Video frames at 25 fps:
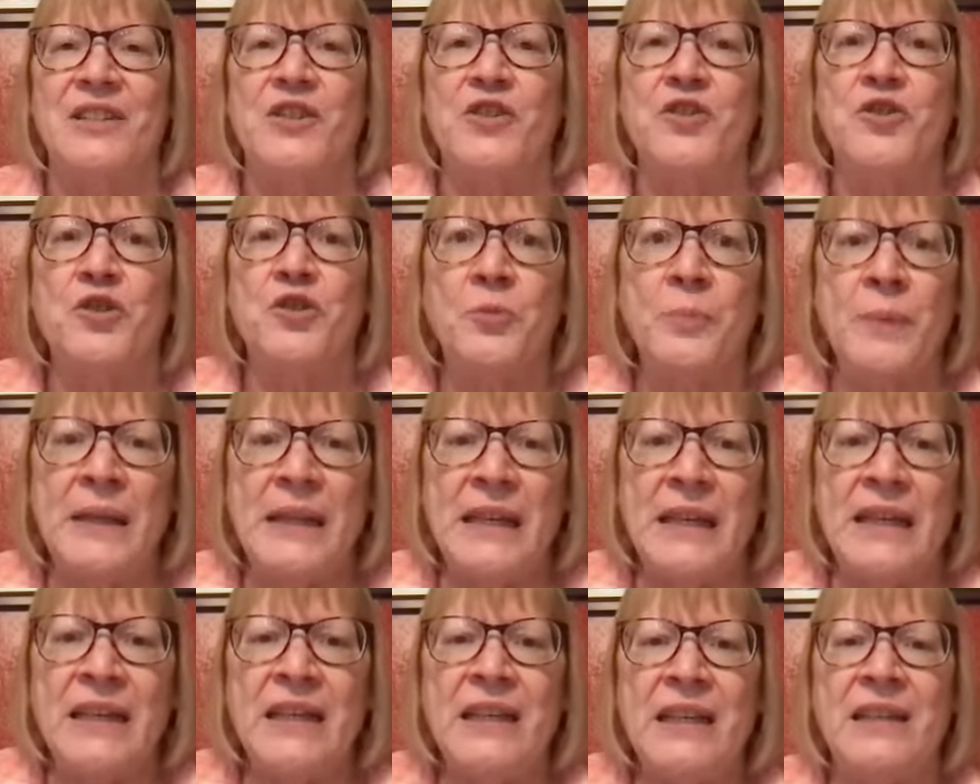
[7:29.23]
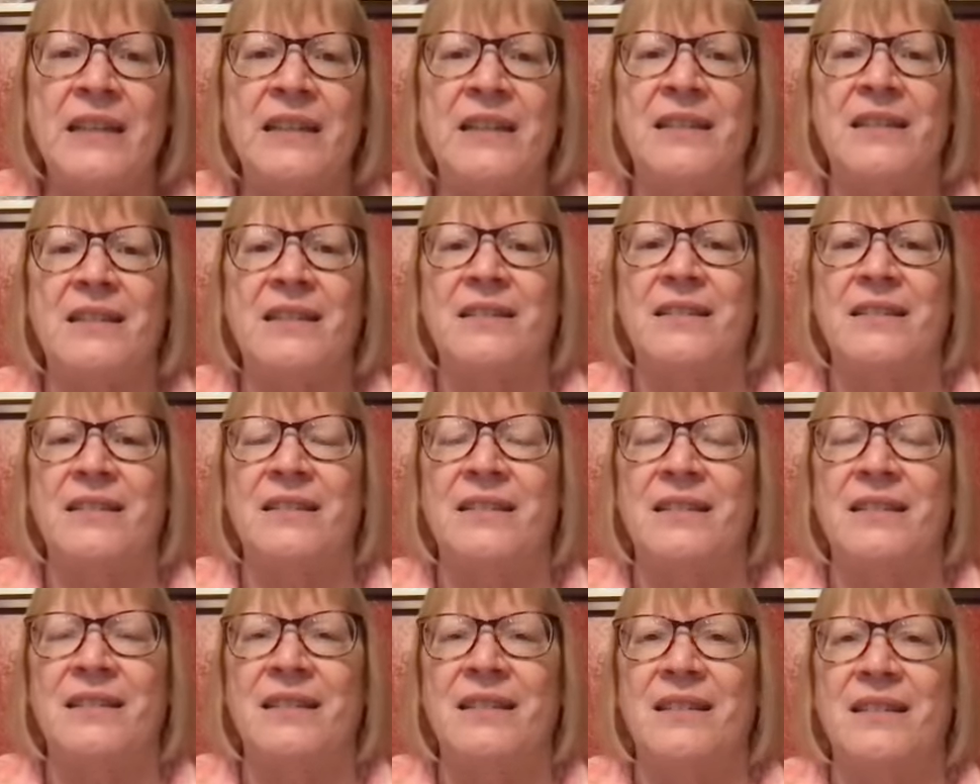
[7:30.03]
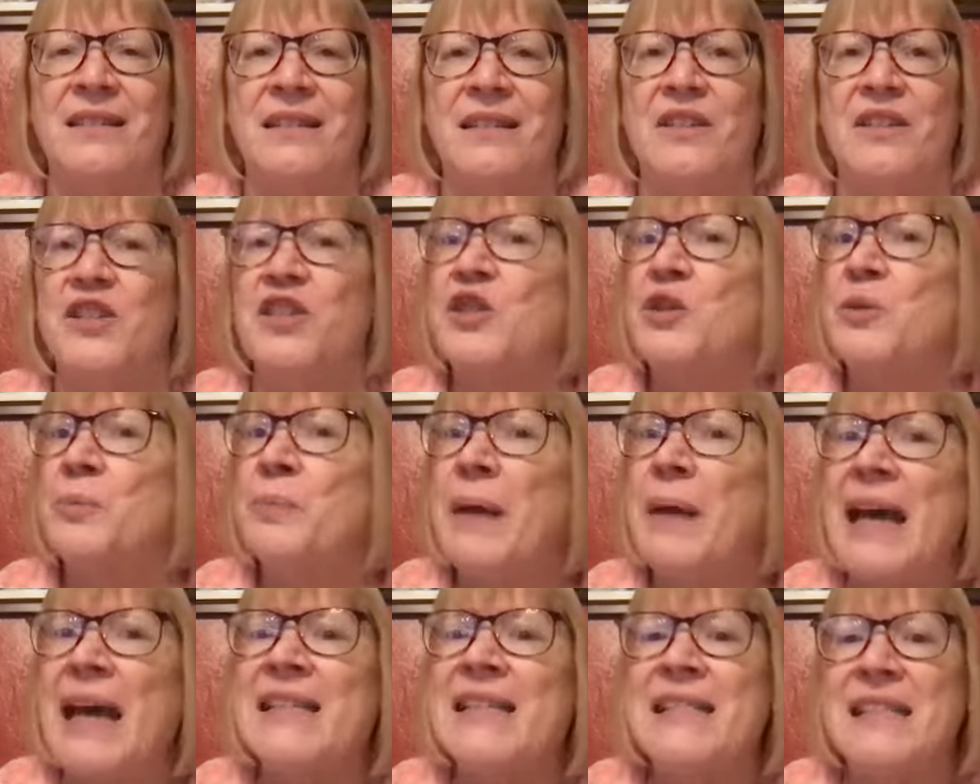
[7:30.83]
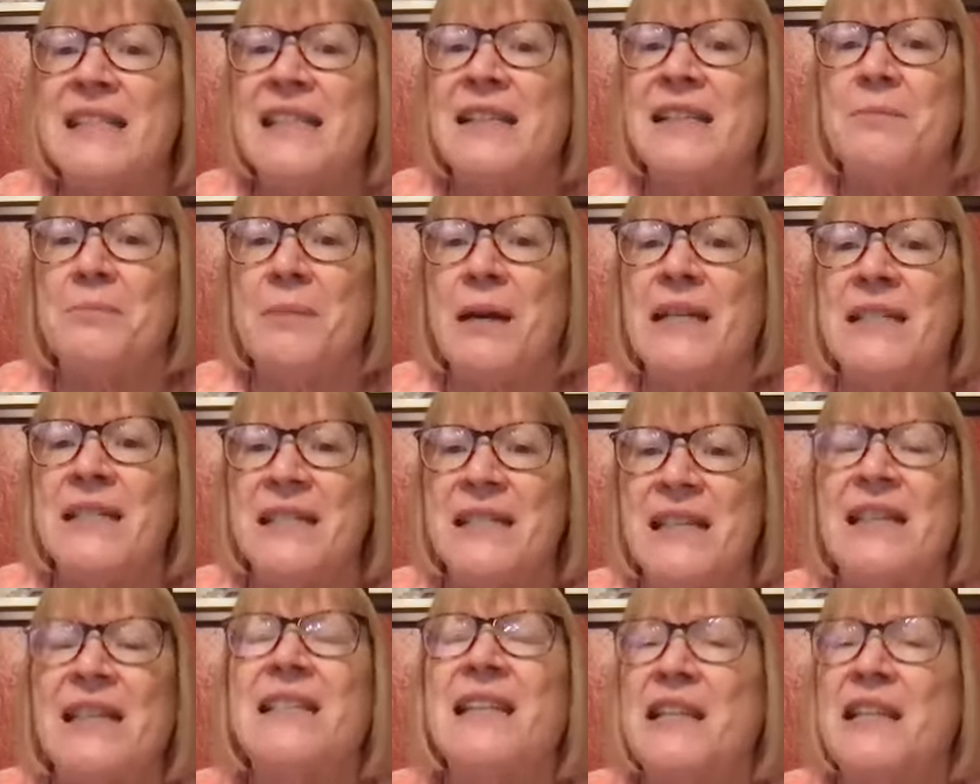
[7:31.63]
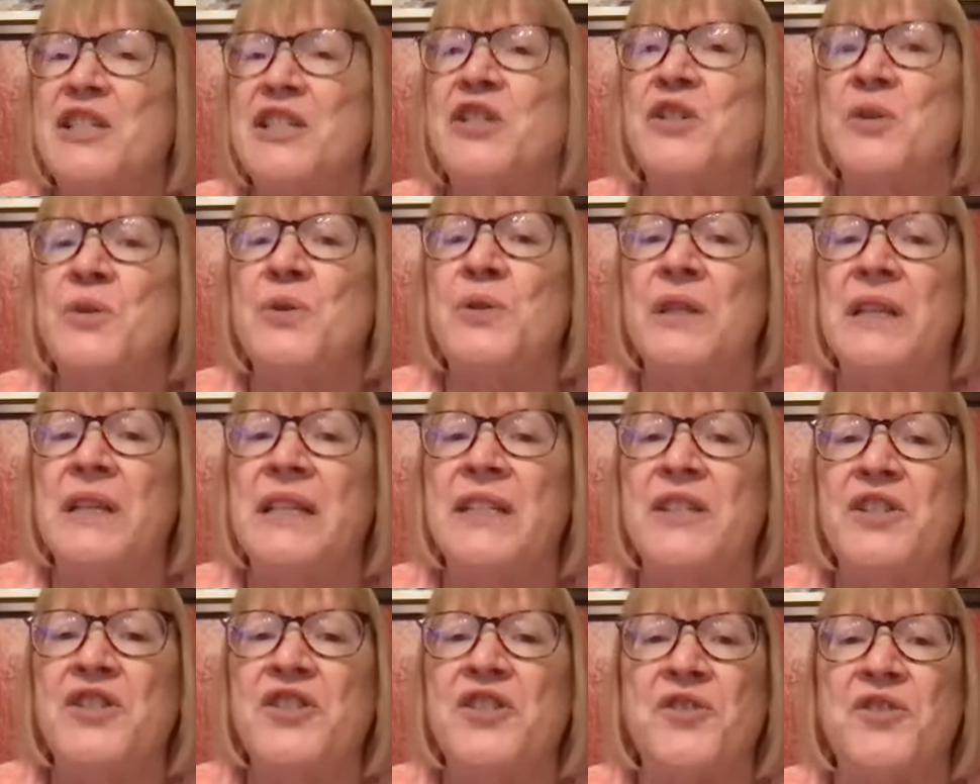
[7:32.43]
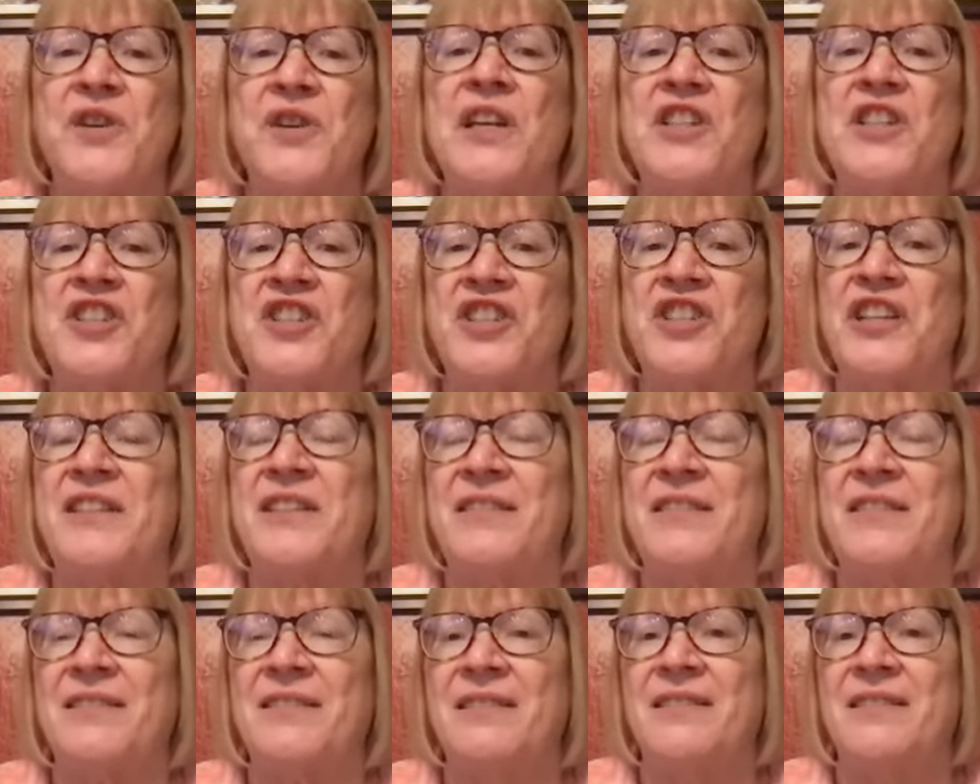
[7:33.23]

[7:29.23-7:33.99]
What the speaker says: drew me in, surpassing my Sunday school instruction,